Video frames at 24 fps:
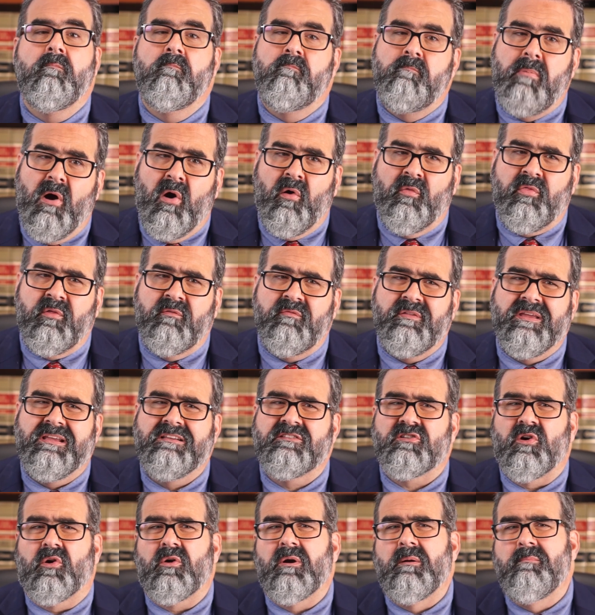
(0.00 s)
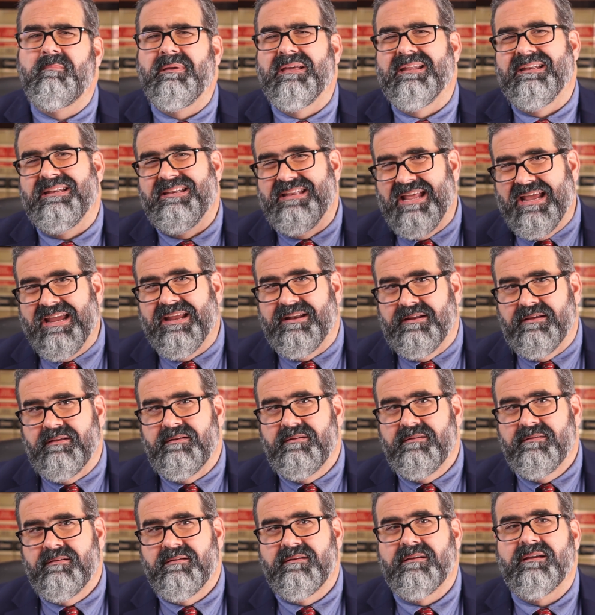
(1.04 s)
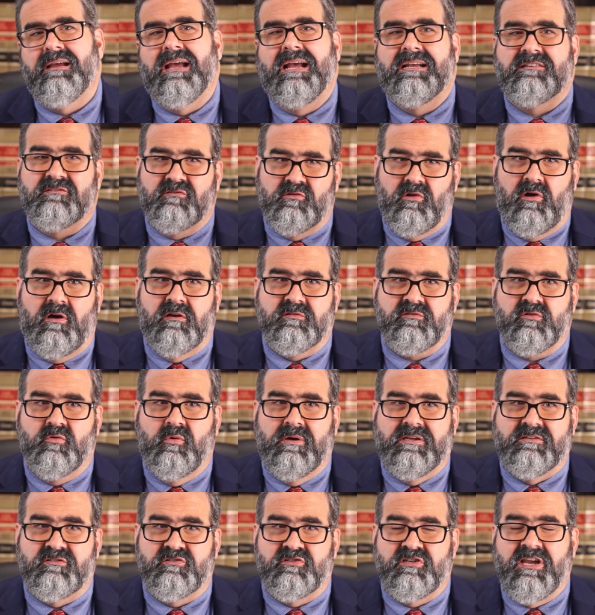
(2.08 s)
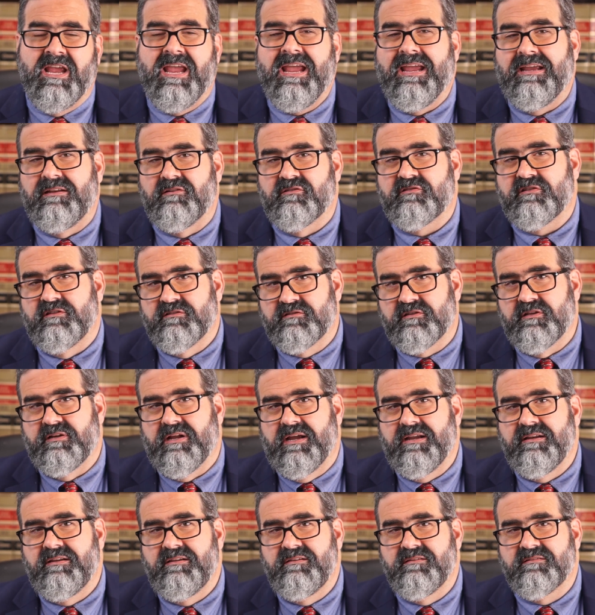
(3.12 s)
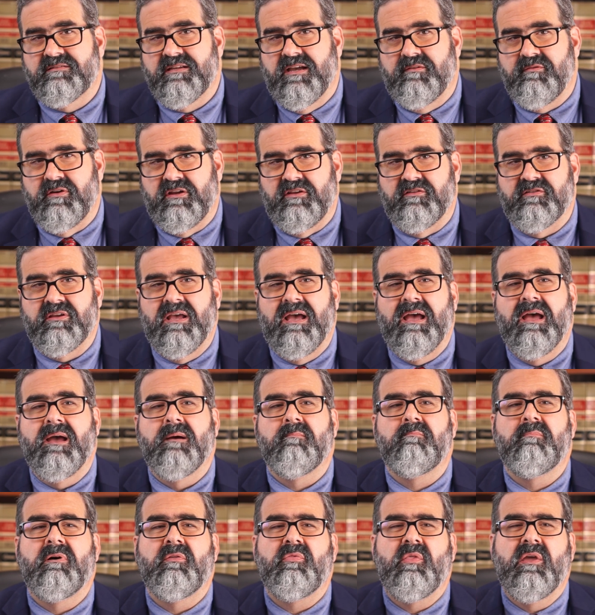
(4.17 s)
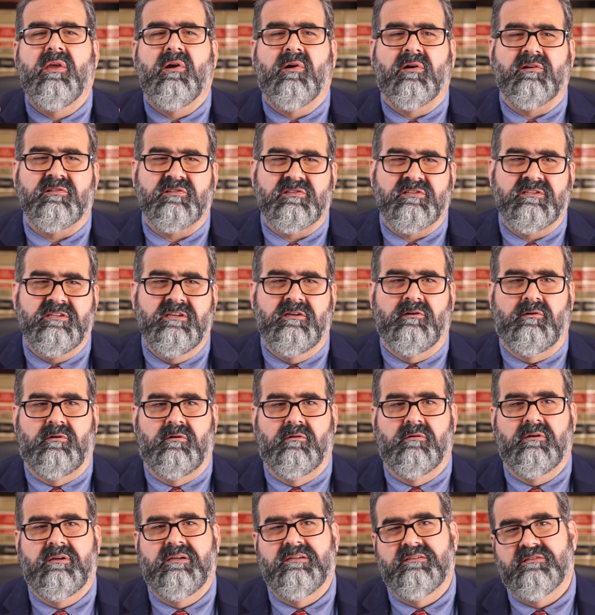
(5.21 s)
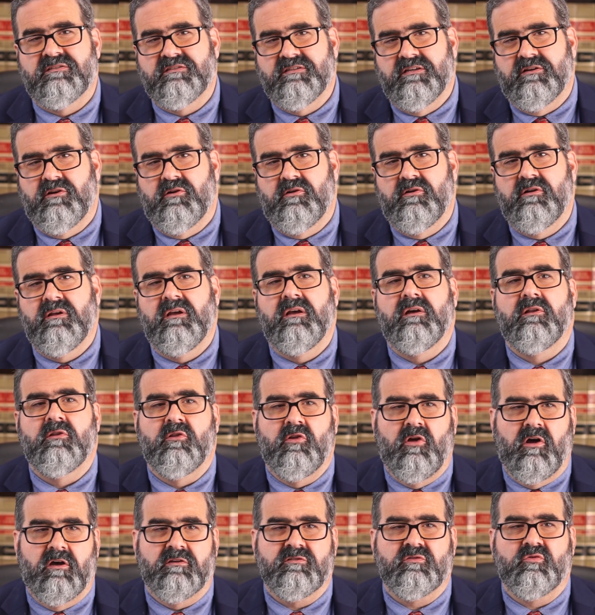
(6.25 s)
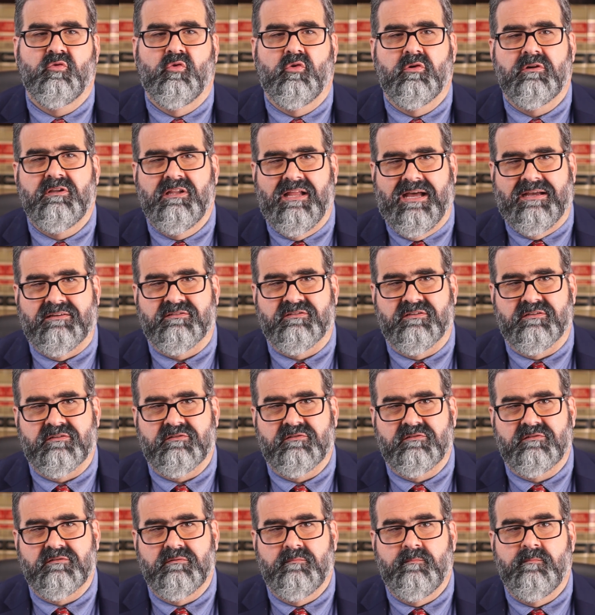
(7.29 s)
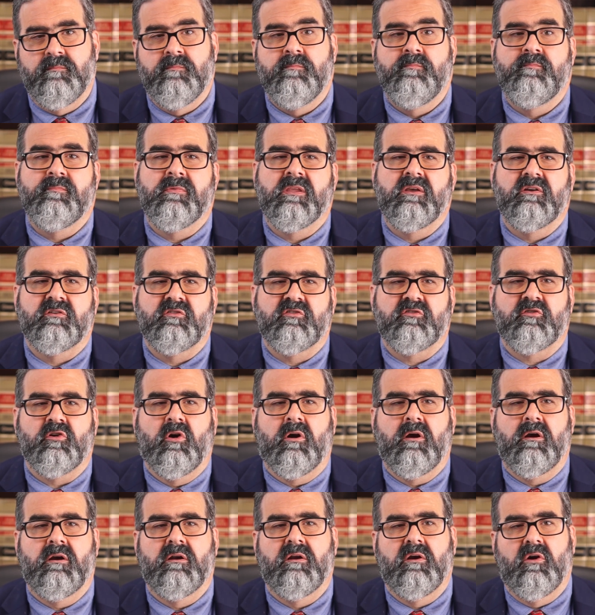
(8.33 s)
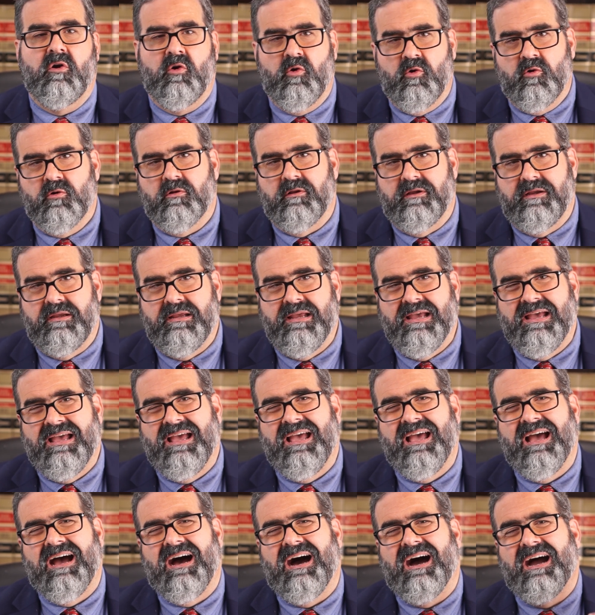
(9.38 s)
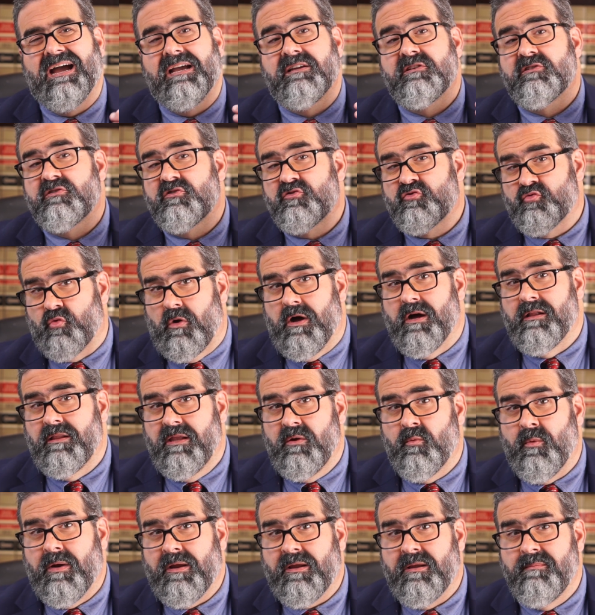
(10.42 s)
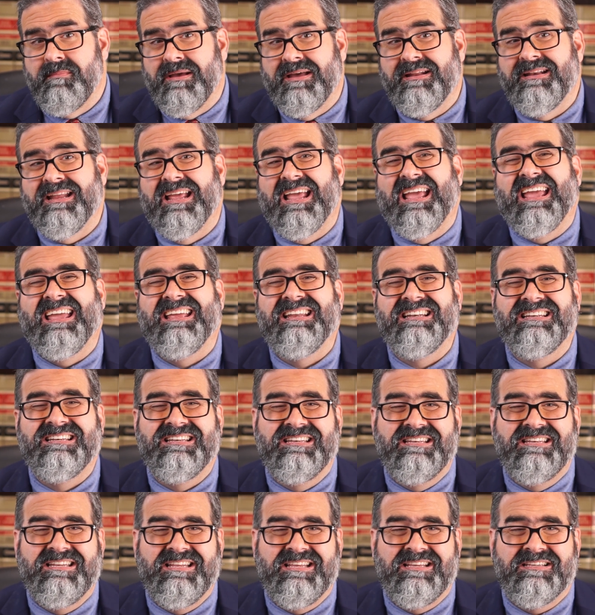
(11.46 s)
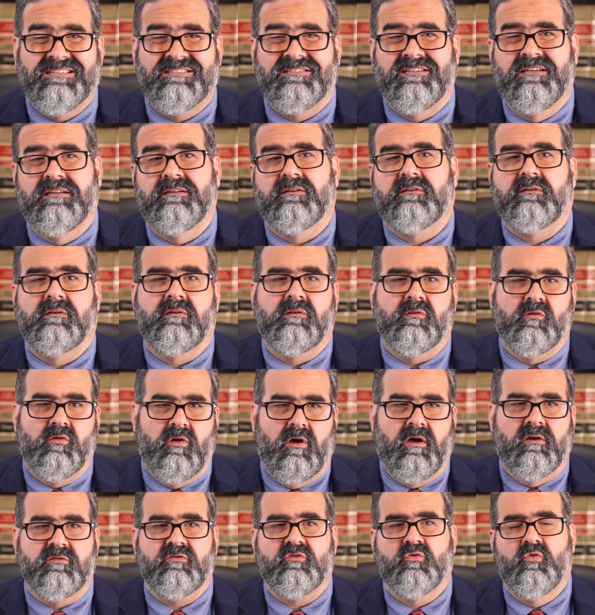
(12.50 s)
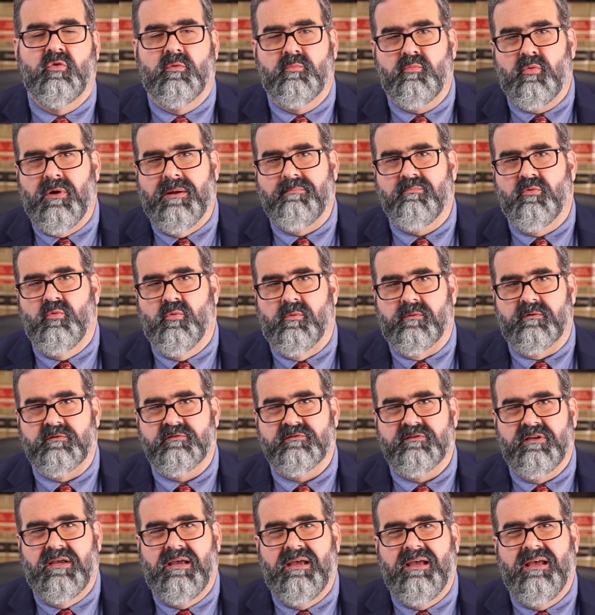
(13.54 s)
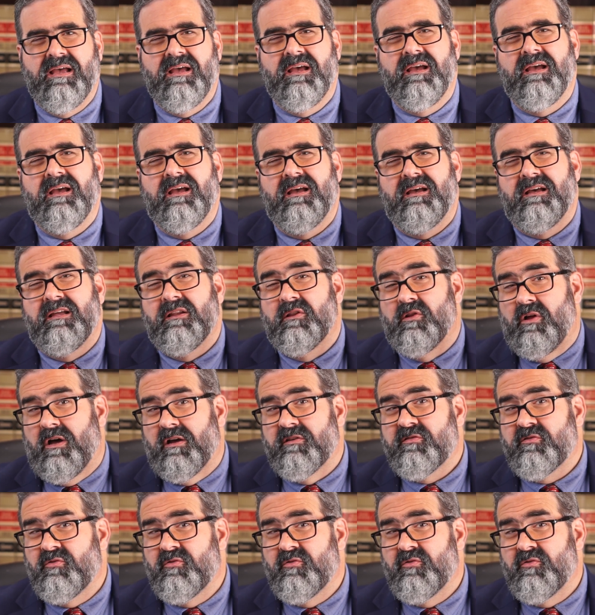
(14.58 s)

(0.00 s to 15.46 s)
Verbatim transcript: Both of these are a bit dated, as law school has changed since the 1970s, but they are still considered law school classics. Start early. I strongly recommend a decent law school prep course. Law